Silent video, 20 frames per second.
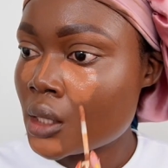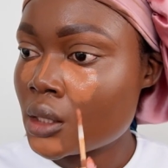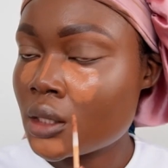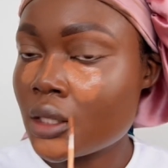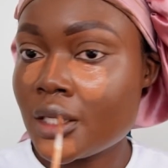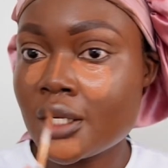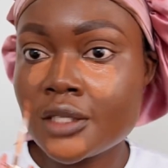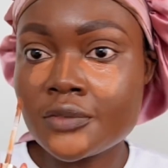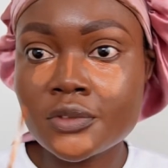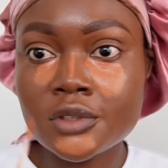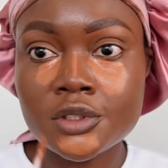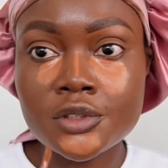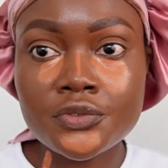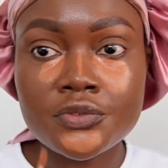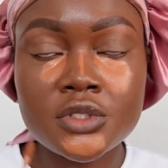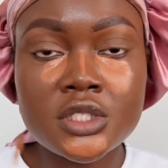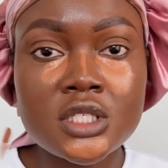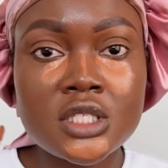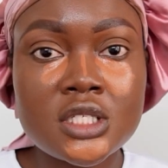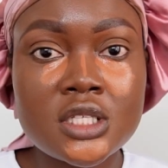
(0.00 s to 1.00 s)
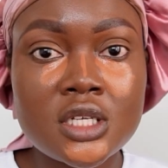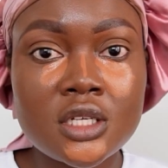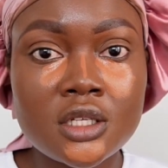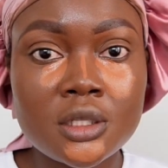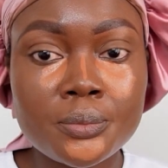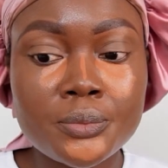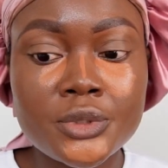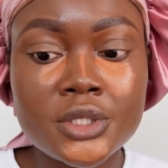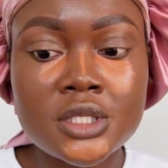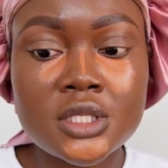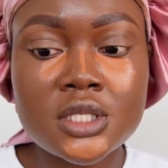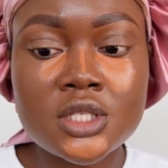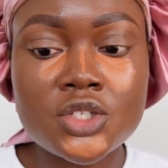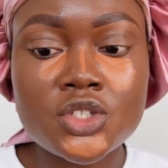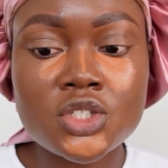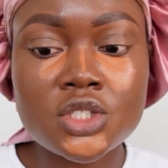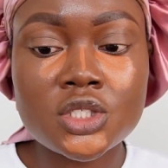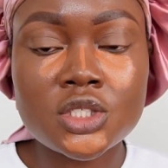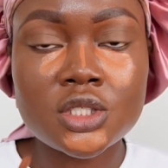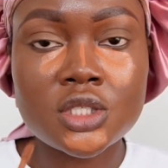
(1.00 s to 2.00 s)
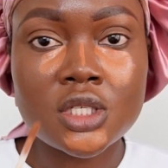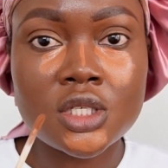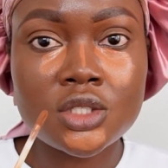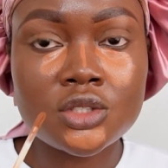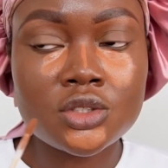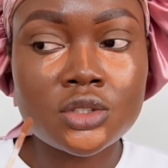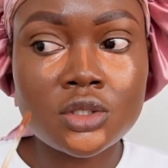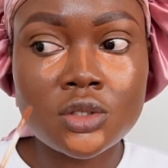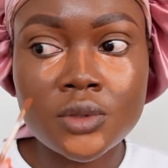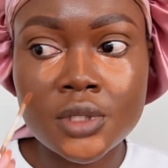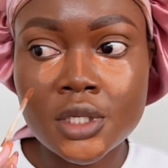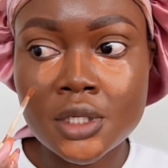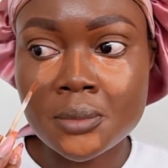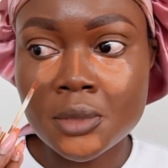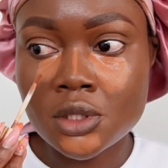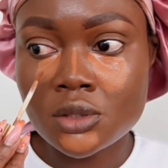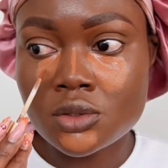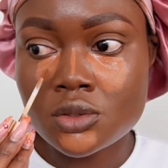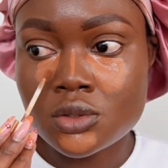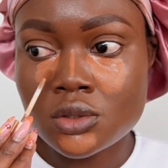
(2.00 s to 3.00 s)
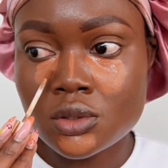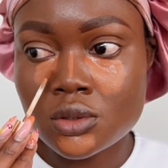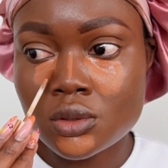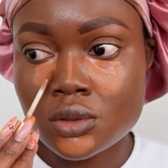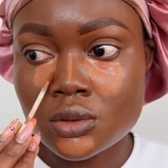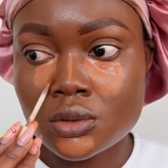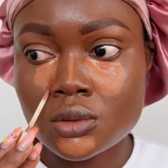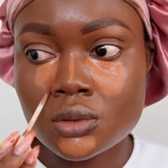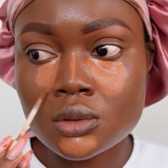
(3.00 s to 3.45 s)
level of detail, precision, and you know what I mean. So